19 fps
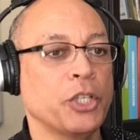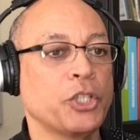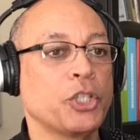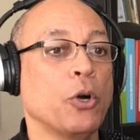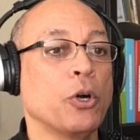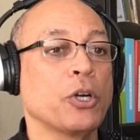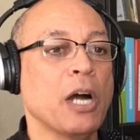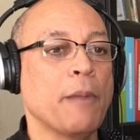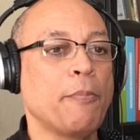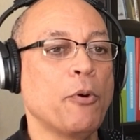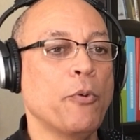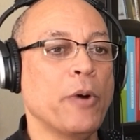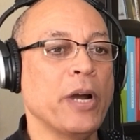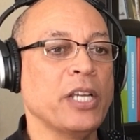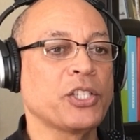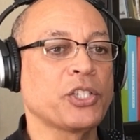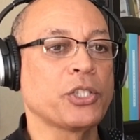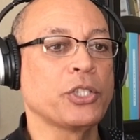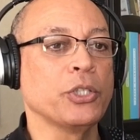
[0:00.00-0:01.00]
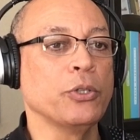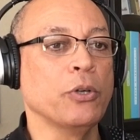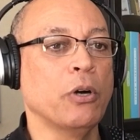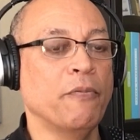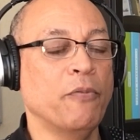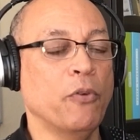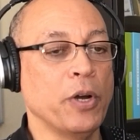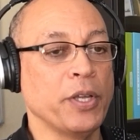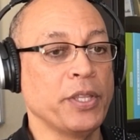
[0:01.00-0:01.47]
So a couple ways
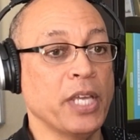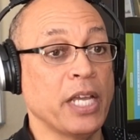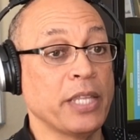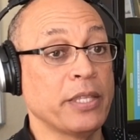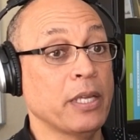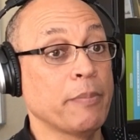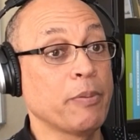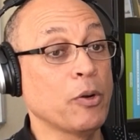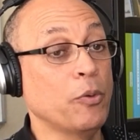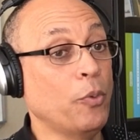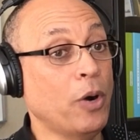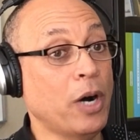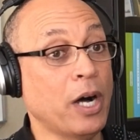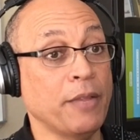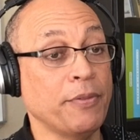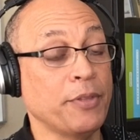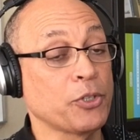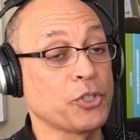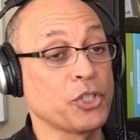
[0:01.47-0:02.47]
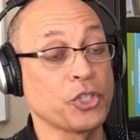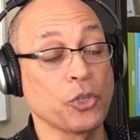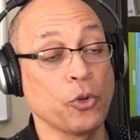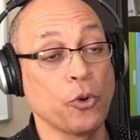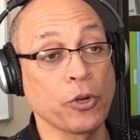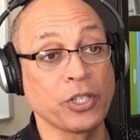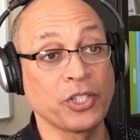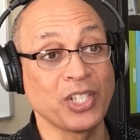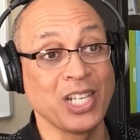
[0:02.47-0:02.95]
to avoid that. Number one, there's
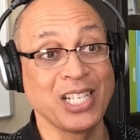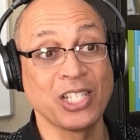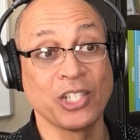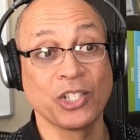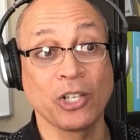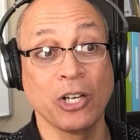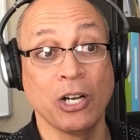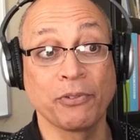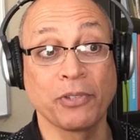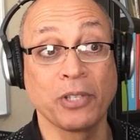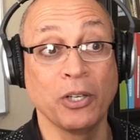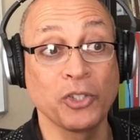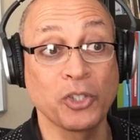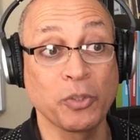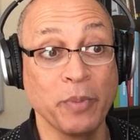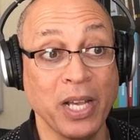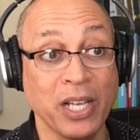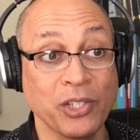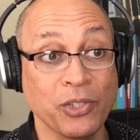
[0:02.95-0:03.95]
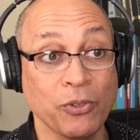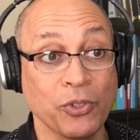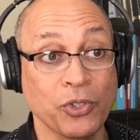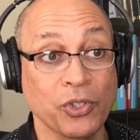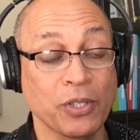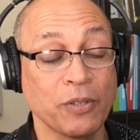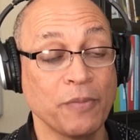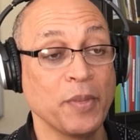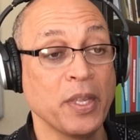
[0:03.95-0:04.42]
this organization called
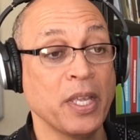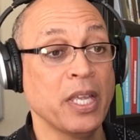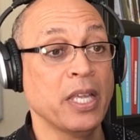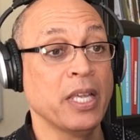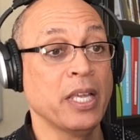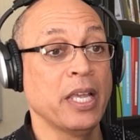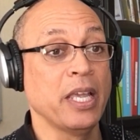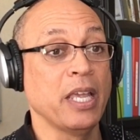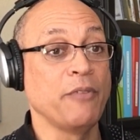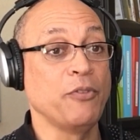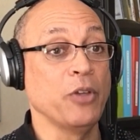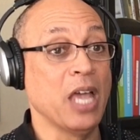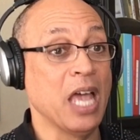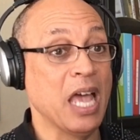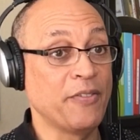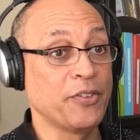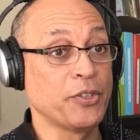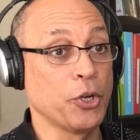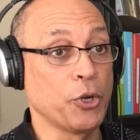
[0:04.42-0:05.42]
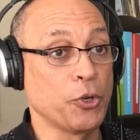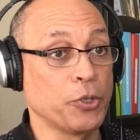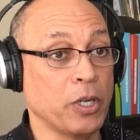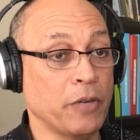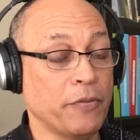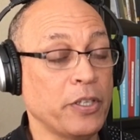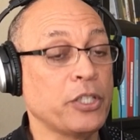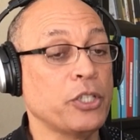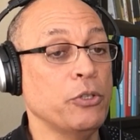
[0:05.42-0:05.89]
Toastmasters. If you haven't
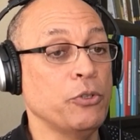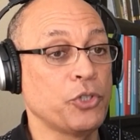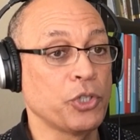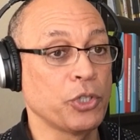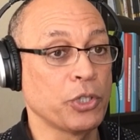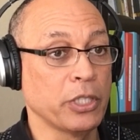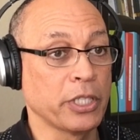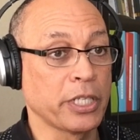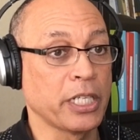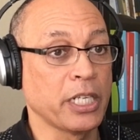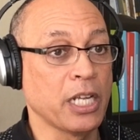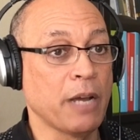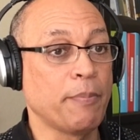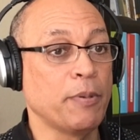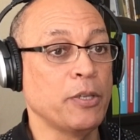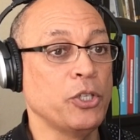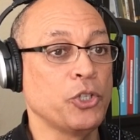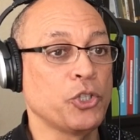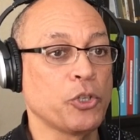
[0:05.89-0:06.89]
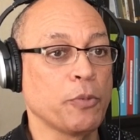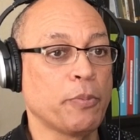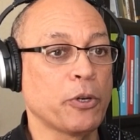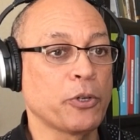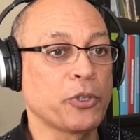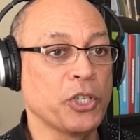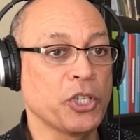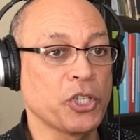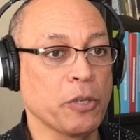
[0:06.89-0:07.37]
heard of it, you should look it up and you
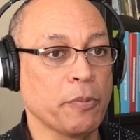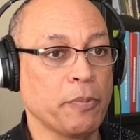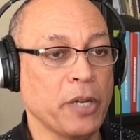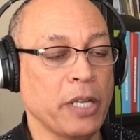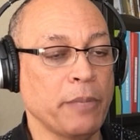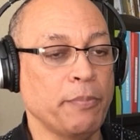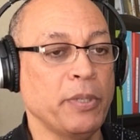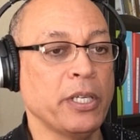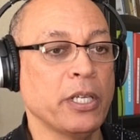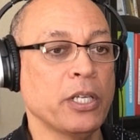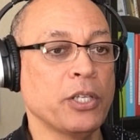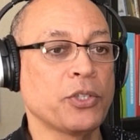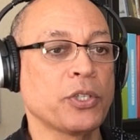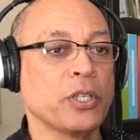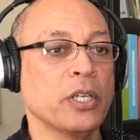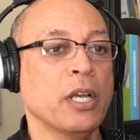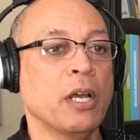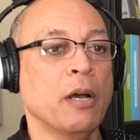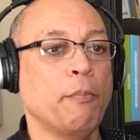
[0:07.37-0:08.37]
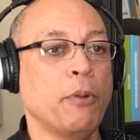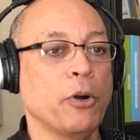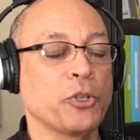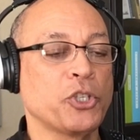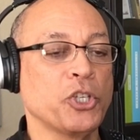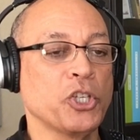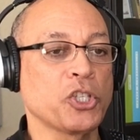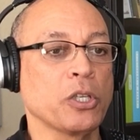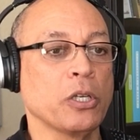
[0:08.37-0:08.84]
should participate, because
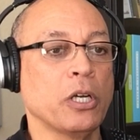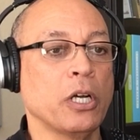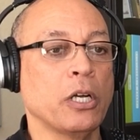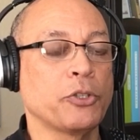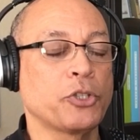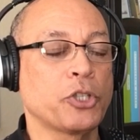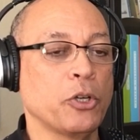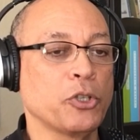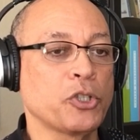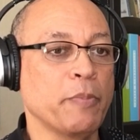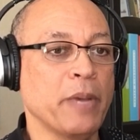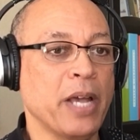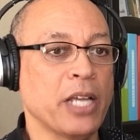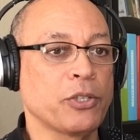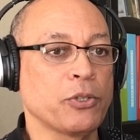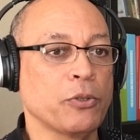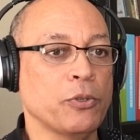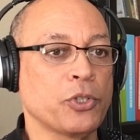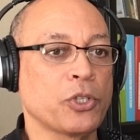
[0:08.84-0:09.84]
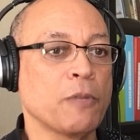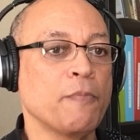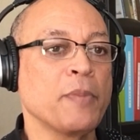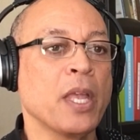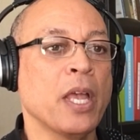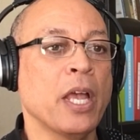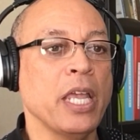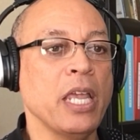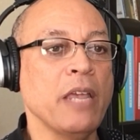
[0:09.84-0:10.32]

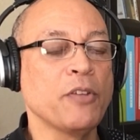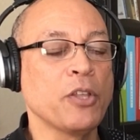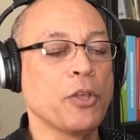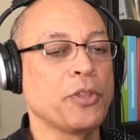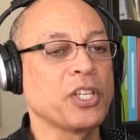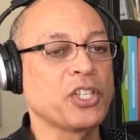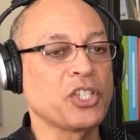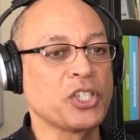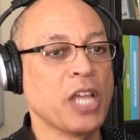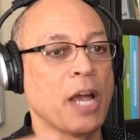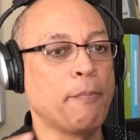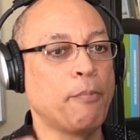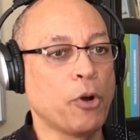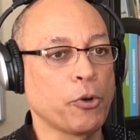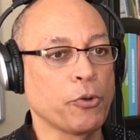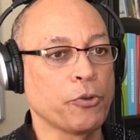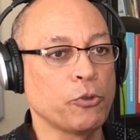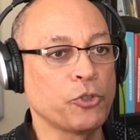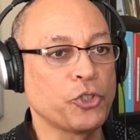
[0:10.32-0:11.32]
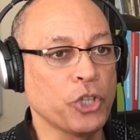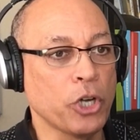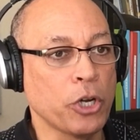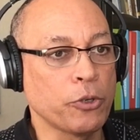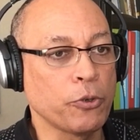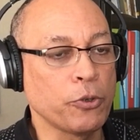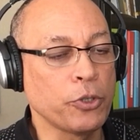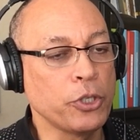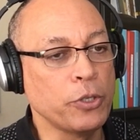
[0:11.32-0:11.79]
Toastmasters, even though this is not part of their
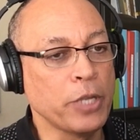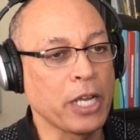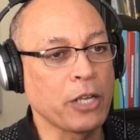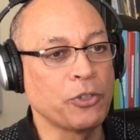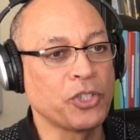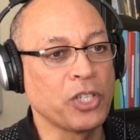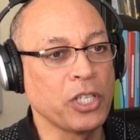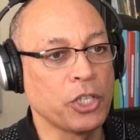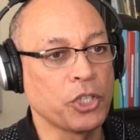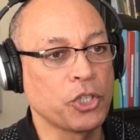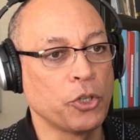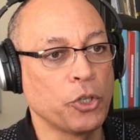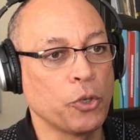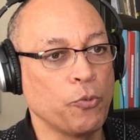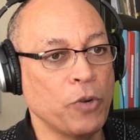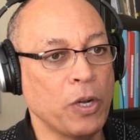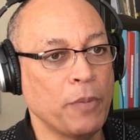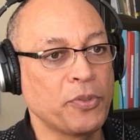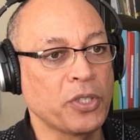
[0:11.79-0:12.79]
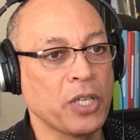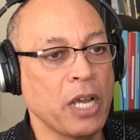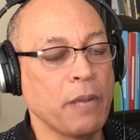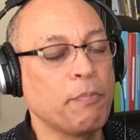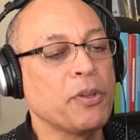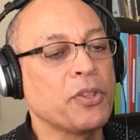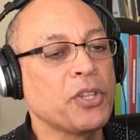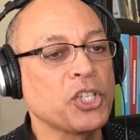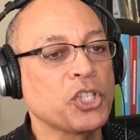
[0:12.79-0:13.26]
charter, you're not going to see this on their
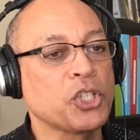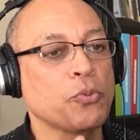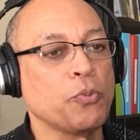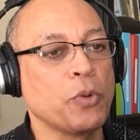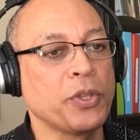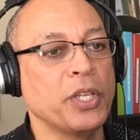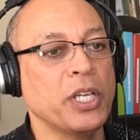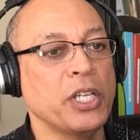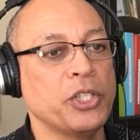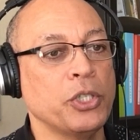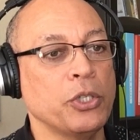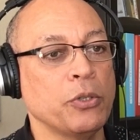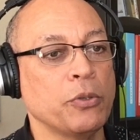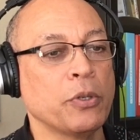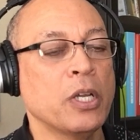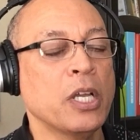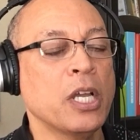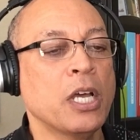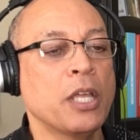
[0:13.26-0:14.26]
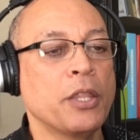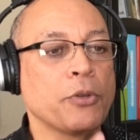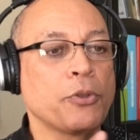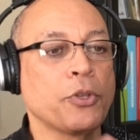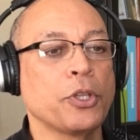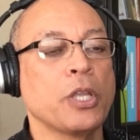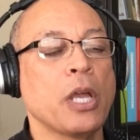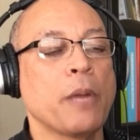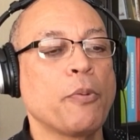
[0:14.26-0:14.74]
website, but this is what they do.
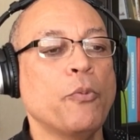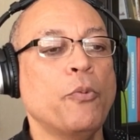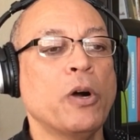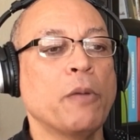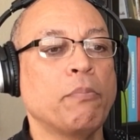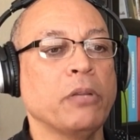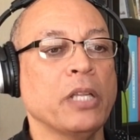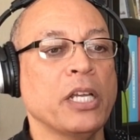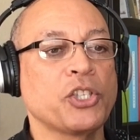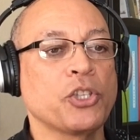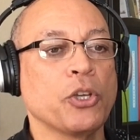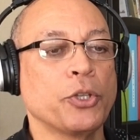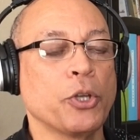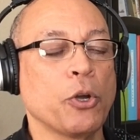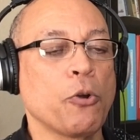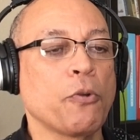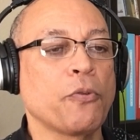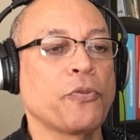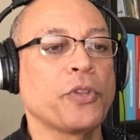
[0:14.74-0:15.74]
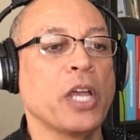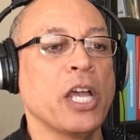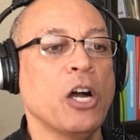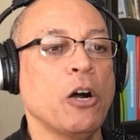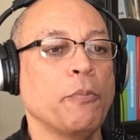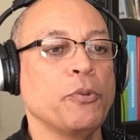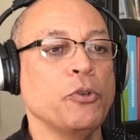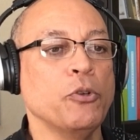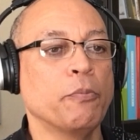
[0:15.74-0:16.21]
They're the number one place on earth to
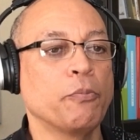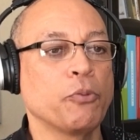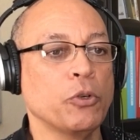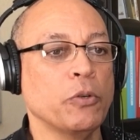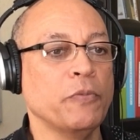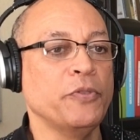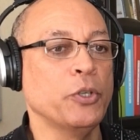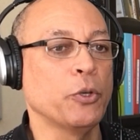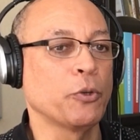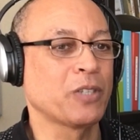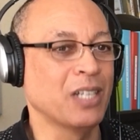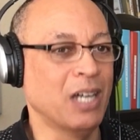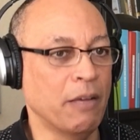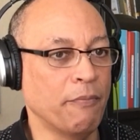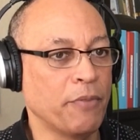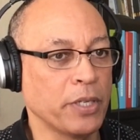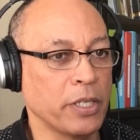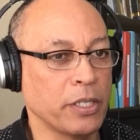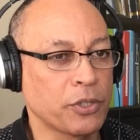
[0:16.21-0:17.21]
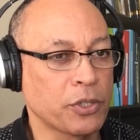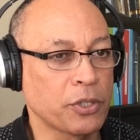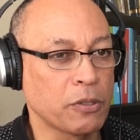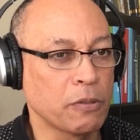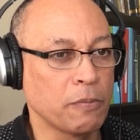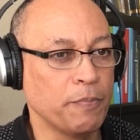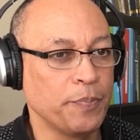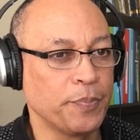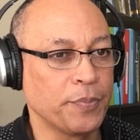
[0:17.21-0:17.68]
help you improve your
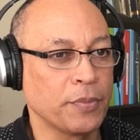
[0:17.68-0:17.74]
confidence.